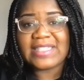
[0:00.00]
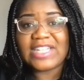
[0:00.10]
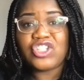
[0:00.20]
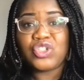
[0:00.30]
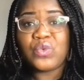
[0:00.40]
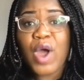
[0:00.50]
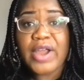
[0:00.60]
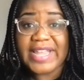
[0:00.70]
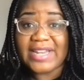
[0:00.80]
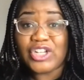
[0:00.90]
that you are
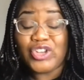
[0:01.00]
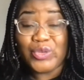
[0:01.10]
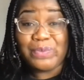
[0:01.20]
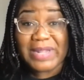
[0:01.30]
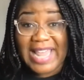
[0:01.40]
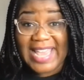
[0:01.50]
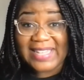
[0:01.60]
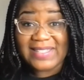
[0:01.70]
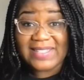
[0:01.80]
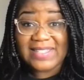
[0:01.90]
in a new
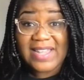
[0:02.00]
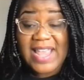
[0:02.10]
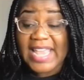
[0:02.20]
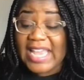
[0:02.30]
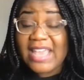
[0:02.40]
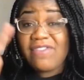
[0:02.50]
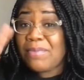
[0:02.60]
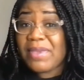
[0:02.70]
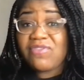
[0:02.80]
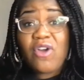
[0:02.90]
place. Even
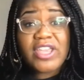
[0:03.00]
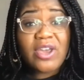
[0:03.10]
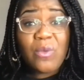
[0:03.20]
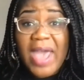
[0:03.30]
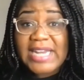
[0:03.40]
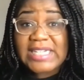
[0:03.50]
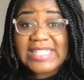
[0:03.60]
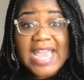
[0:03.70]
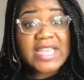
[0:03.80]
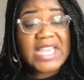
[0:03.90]
before your wedding
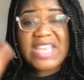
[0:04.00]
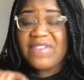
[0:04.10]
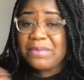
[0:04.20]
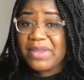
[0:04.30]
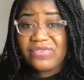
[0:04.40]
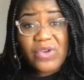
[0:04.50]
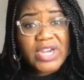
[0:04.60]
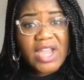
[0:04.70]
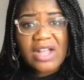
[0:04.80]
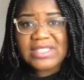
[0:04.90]
day, even before
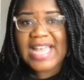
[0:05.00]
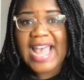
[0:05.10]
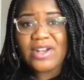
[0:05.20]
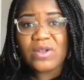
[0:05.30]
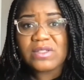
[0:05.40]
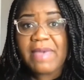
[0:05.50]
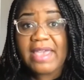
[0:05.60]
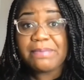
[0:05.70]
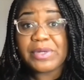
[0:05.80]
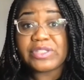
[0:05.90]
y'all sign those
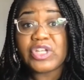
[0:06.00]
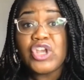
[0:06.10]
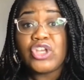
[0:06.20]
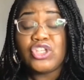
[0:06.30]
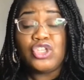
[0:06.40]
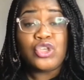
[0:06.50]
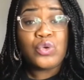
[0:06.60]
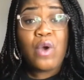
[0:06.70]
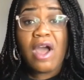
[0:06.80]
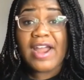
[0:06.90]
papers,
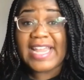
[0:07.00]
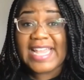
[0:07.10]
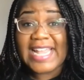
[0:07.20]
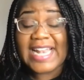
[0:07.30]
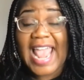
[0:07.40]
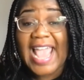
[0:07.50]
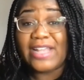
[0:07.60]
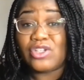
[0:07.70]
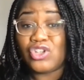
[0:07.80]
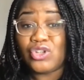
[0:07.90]
you are in a
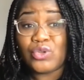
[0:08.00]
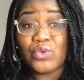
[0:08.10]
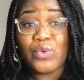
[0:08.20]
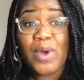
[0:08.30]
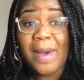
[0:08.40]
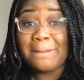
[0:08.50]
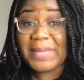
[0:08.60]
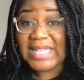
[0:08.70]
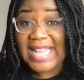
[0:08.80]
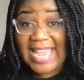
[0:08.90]
new
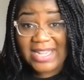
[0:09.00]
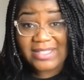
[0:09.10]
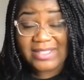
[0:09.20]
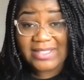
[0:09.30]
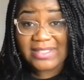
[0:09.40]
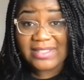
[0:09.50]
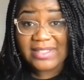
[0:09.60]
place.